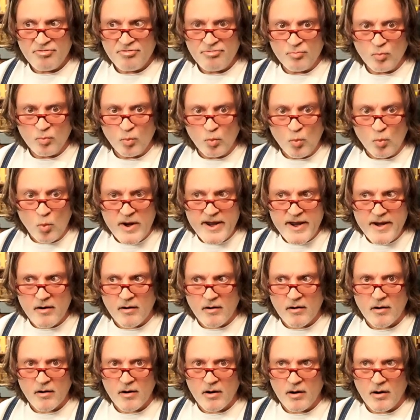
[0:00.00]
we
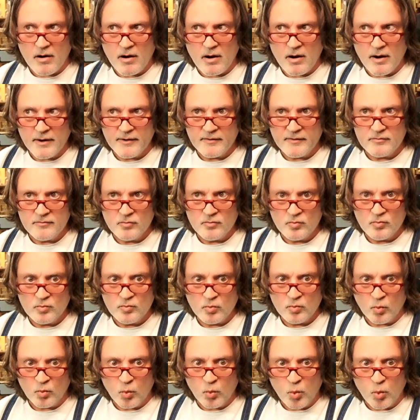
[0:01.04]
are
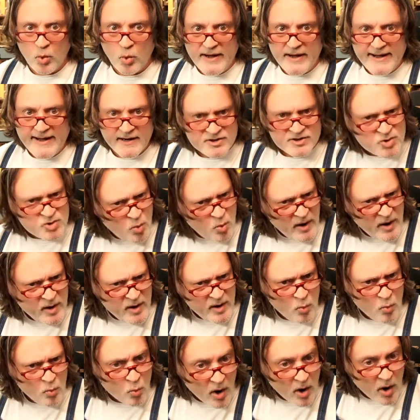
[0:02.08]
on week
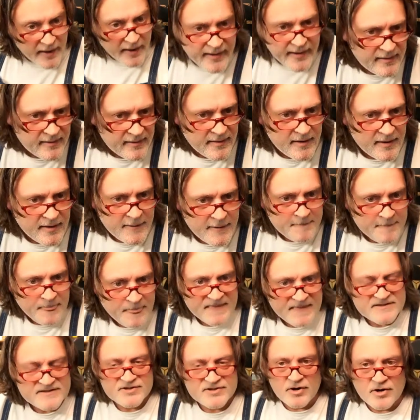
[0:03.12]
21
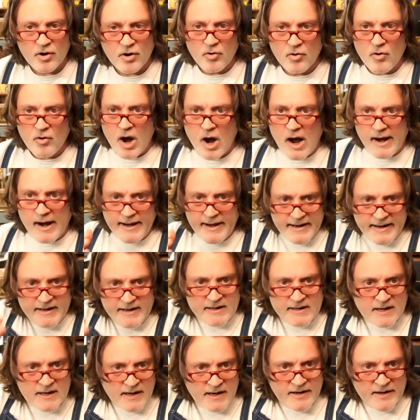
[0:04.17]
so I
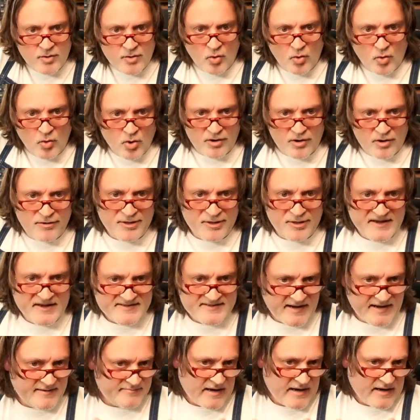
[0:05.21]
kind of order things, and
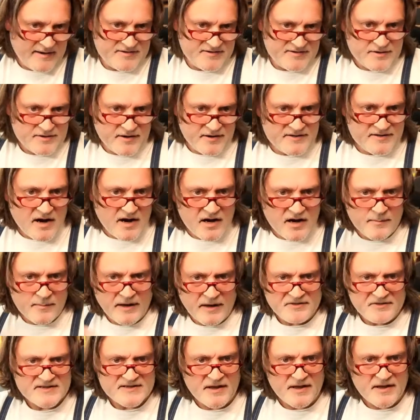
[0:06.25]
I, I started talking about
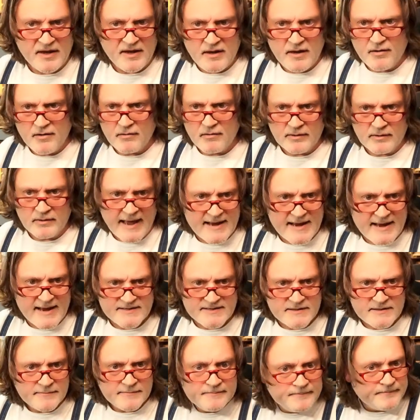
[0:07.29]
this, I think, here
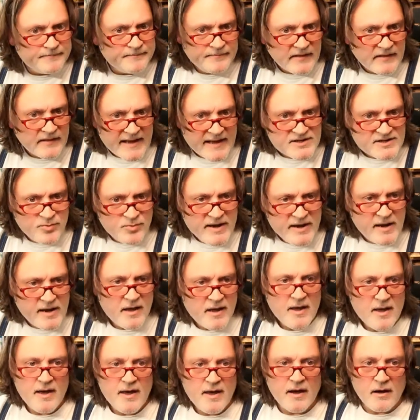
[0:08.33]
last last week.
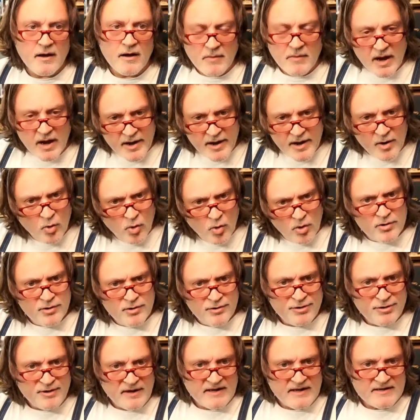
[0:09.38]
Um, I order
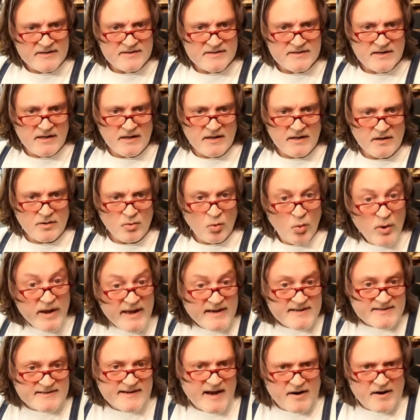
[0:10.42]
things in
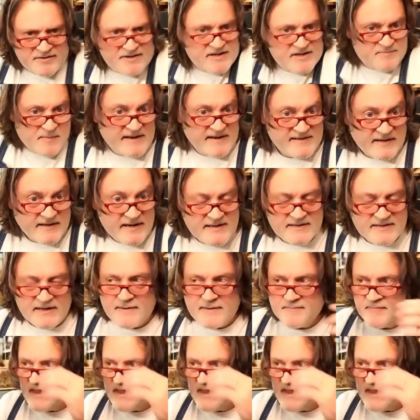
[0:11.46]
weeks now. It just makes it easy.